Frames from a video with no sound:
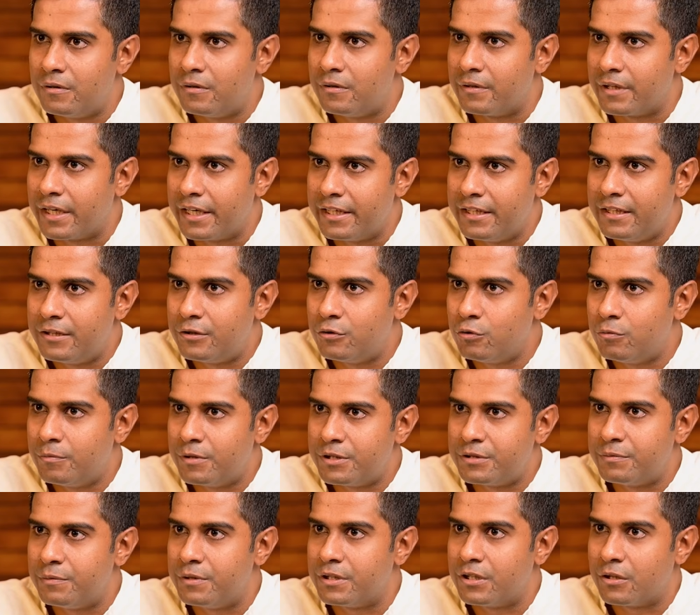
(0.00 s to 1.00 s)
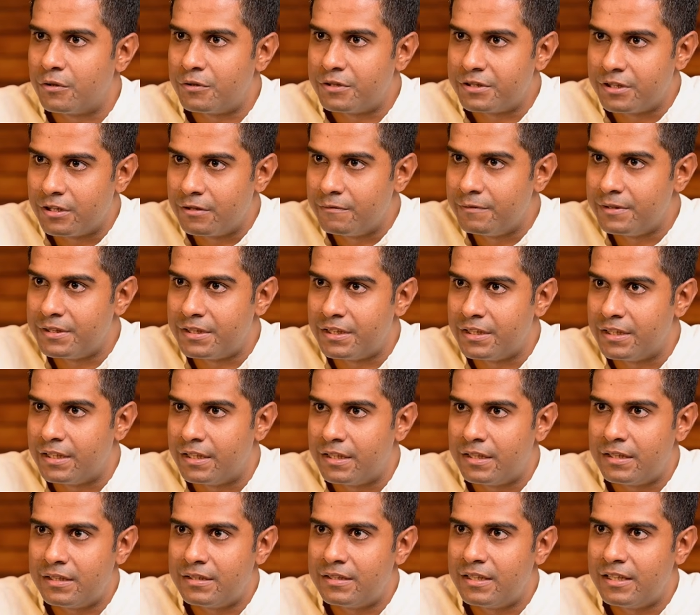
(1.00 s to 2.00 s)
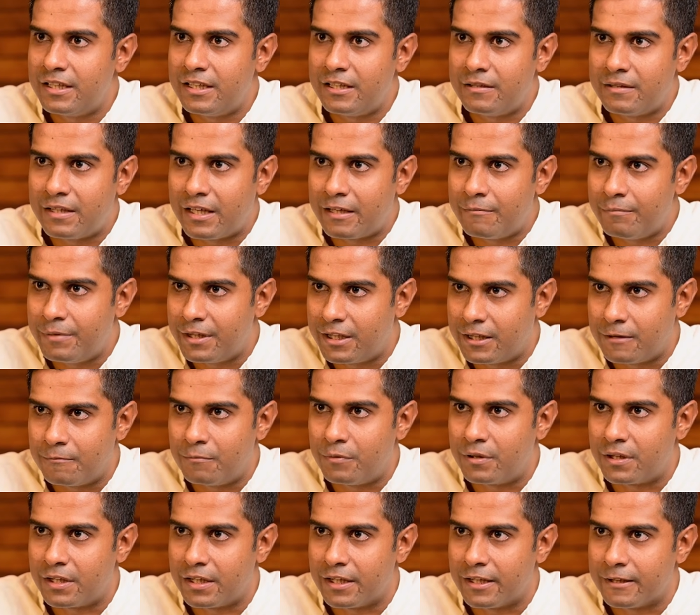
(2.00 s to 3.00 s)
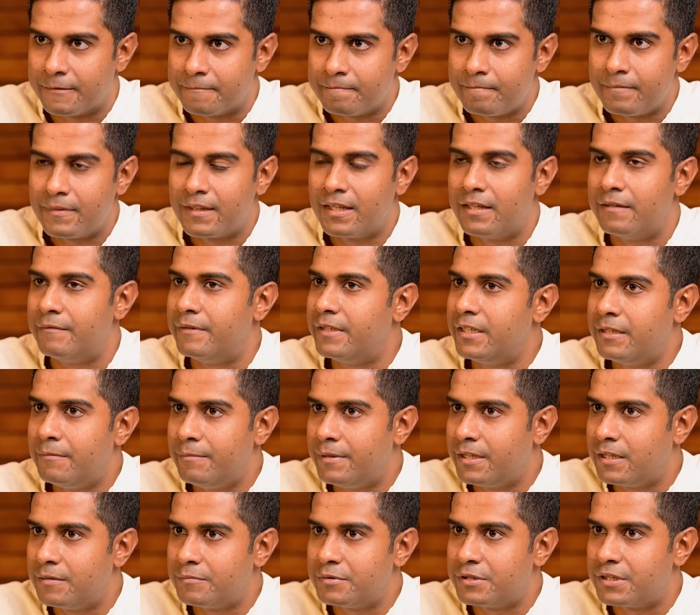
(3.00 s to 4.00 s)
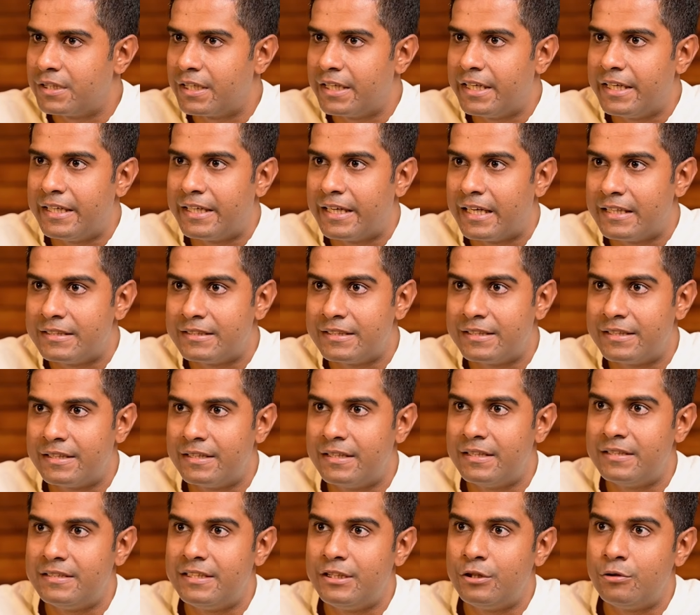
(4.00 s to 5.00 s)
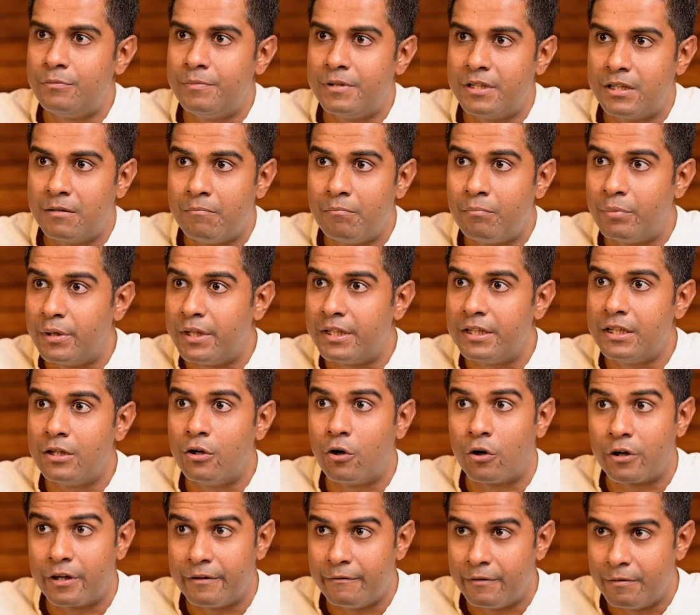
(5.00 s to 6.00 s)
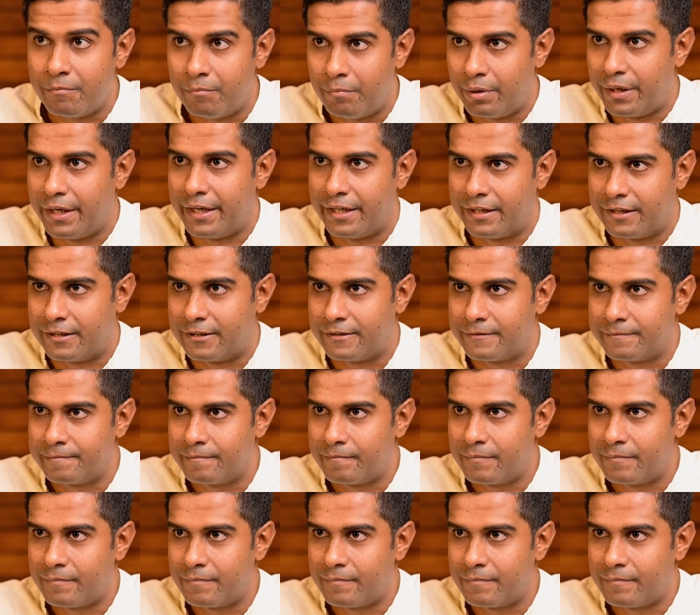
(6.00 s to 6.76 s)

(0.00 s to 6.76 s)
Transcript: ride it too much without servicing it, then it can become dry. And when it becomes dry, it has a tendency to become brittle or even break.